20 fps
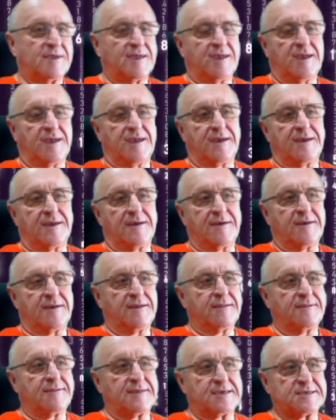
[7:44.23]
uh,
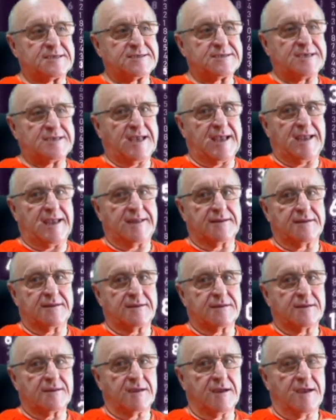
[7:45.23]
this
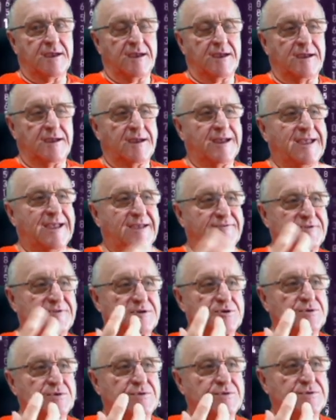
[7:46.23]
and uh, I have
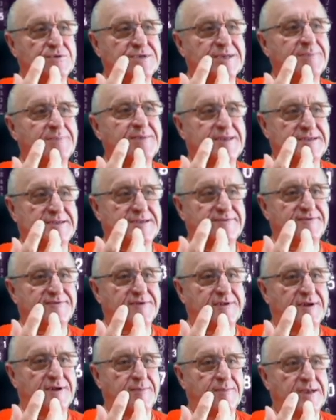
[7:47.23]
to do something
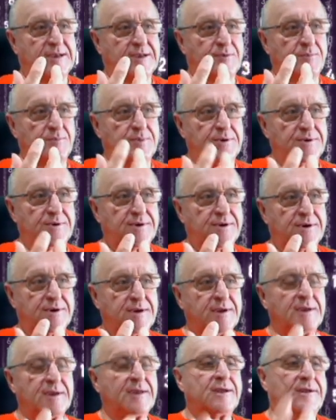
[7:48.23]
different on my
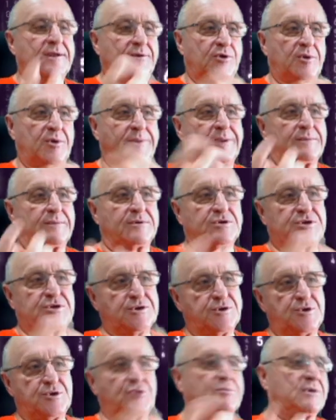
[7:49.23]
computer in order to be able to
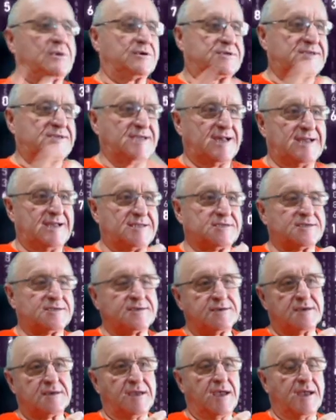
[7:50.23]
show you both
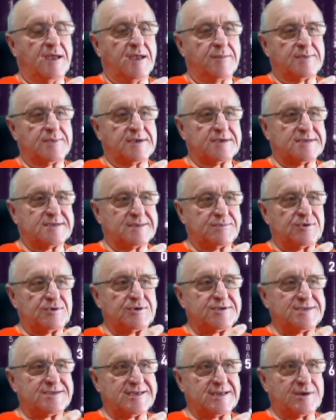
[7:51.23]
sides uh, because I'm
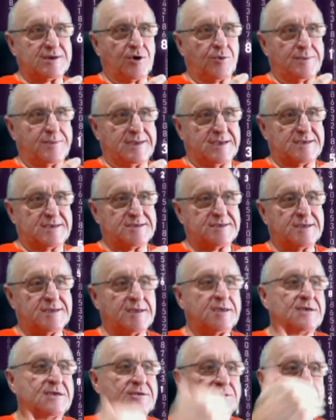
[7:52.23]
using OBS
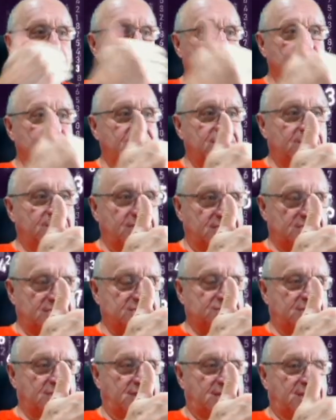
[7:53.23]
to stream
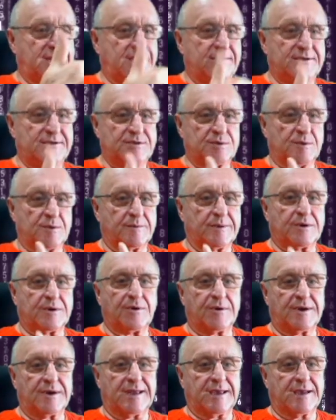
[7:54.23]
this right now into a
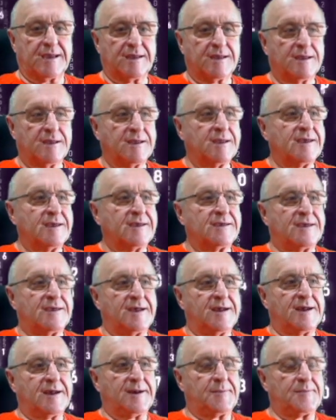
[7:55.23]
recording.
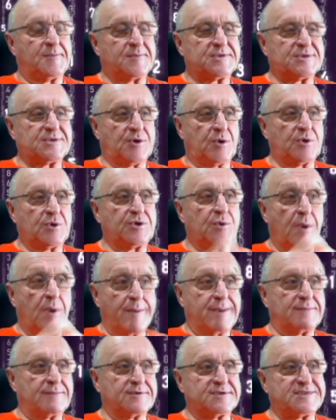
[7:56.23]
Um, so you
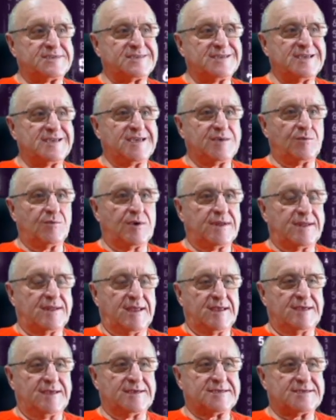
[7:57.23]
won't be able to see what
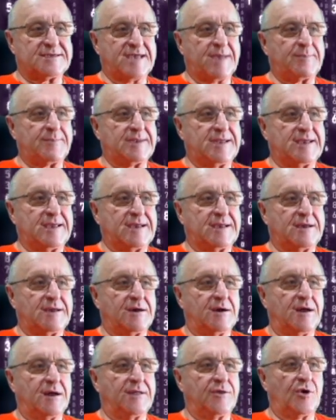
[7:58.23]
is happening
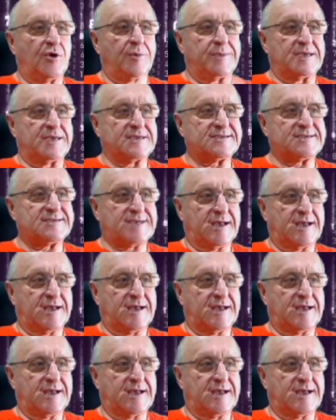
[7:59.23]
on the OBS